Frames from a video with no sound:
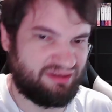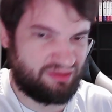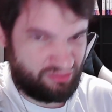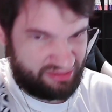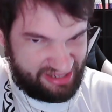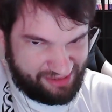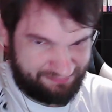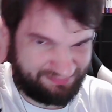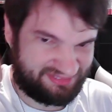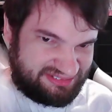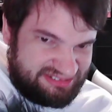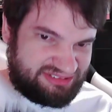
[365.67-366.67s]
okay,
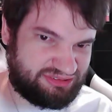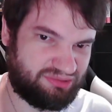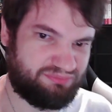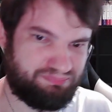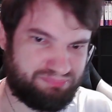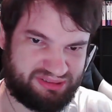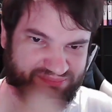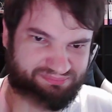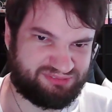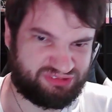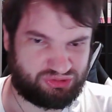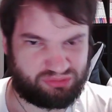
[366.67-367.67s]
cir but
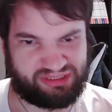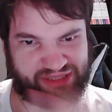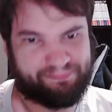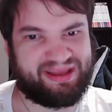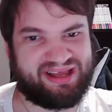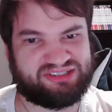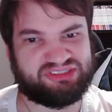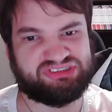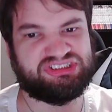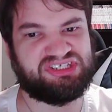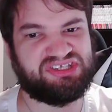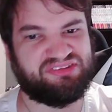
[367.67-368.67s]
circling back to
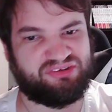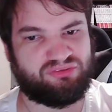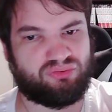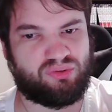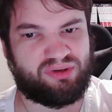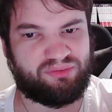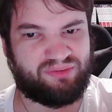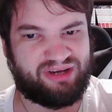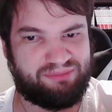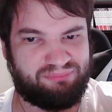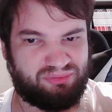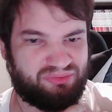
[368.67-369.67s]
Shiki and the crew on Granville,